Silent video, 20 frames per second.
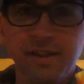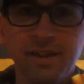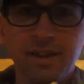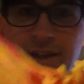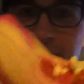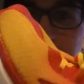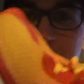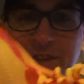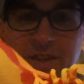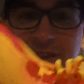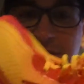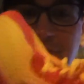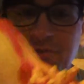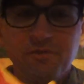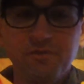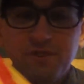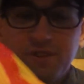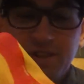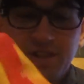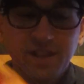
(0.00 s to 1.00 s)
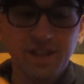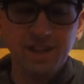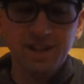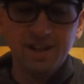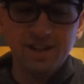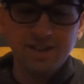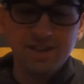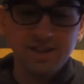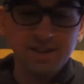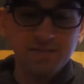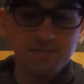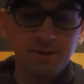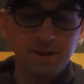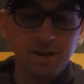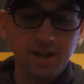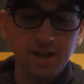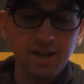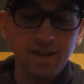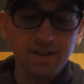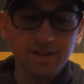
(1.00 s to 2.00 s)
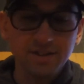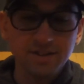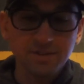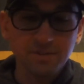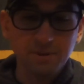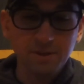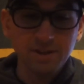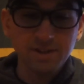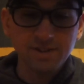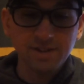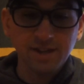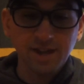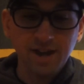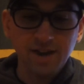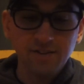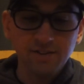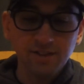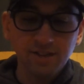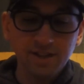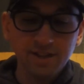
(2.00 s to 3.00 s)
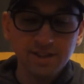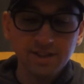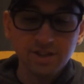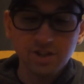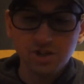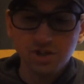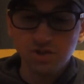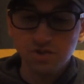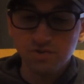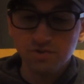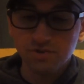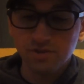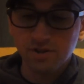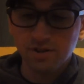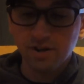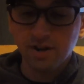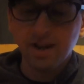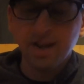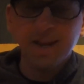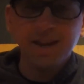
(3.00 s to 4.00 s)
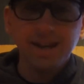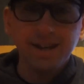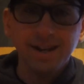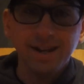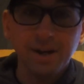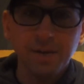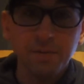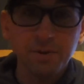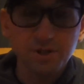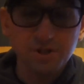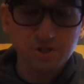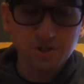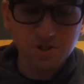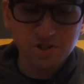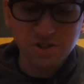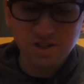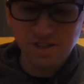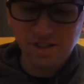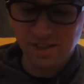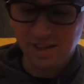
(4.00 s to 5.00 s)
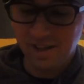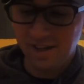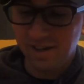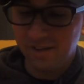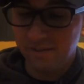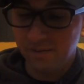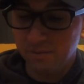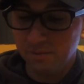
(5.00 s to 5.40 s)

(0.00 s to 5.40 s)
I mean, they don't feel like anything in my hand. It's amazing how light these shoes are and how much cushioning they have.